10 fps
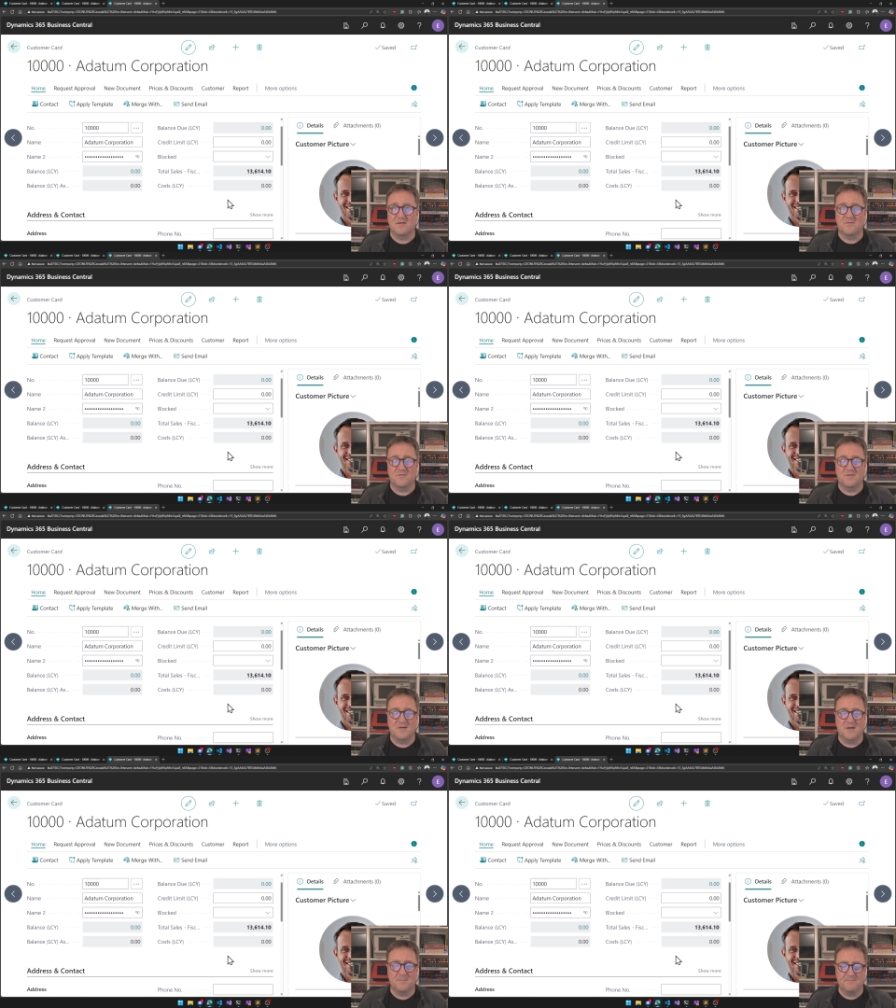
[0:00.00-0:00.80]
to see
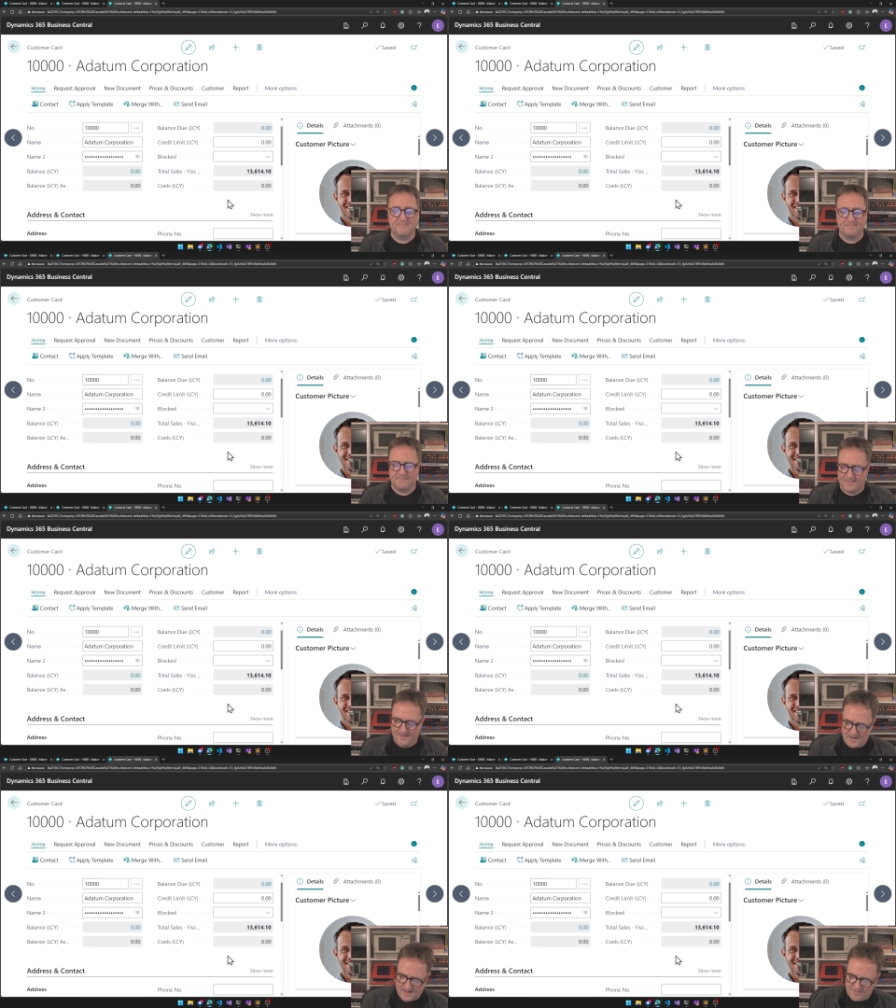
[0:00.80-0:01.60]
them.
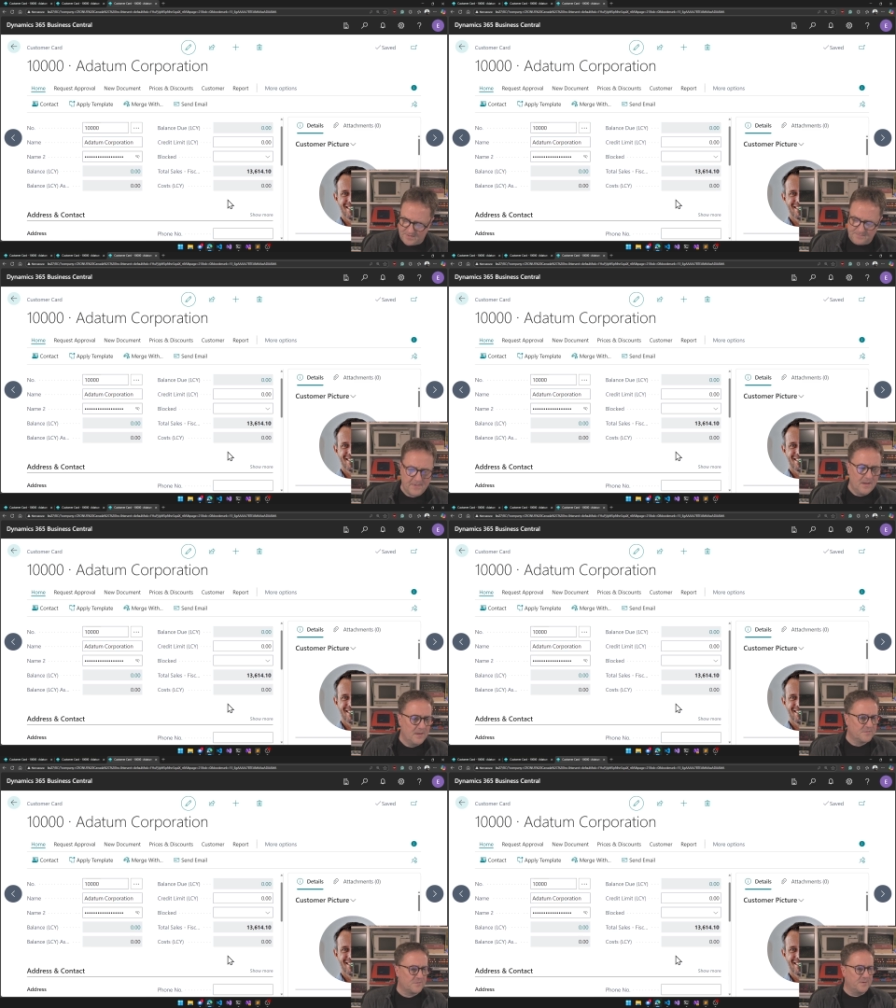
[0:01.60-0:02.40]
Anyway,
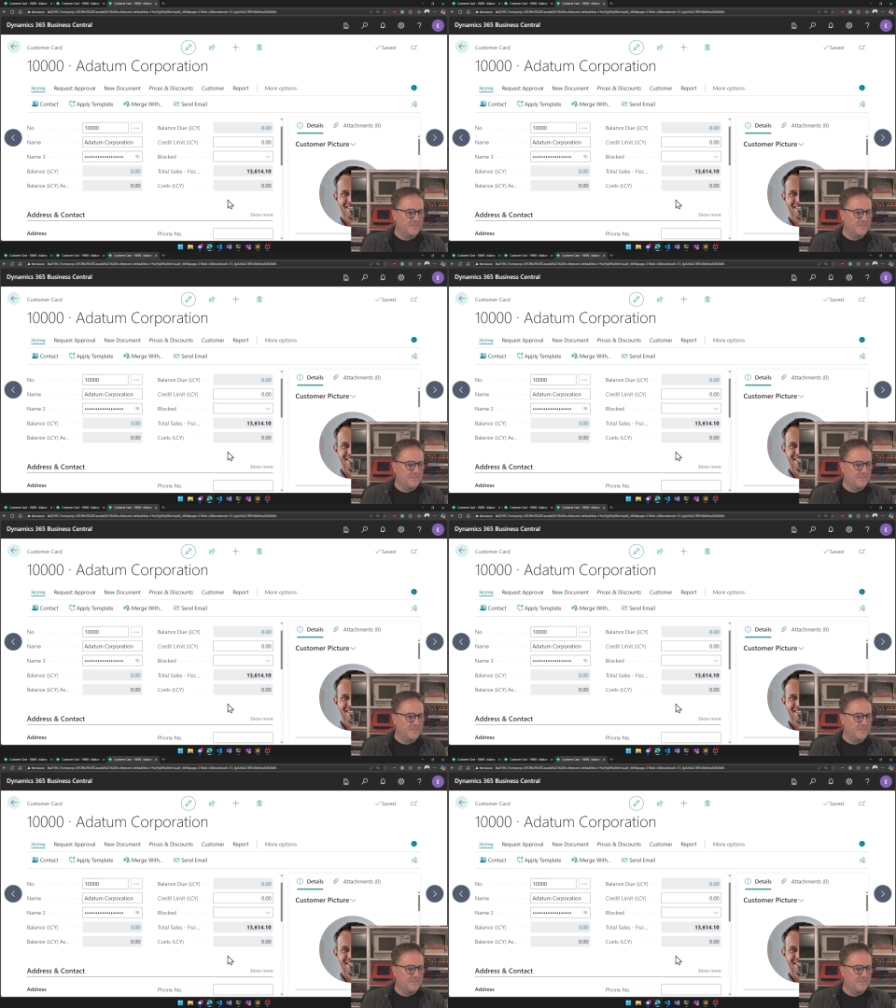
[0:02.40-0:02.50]
sorry,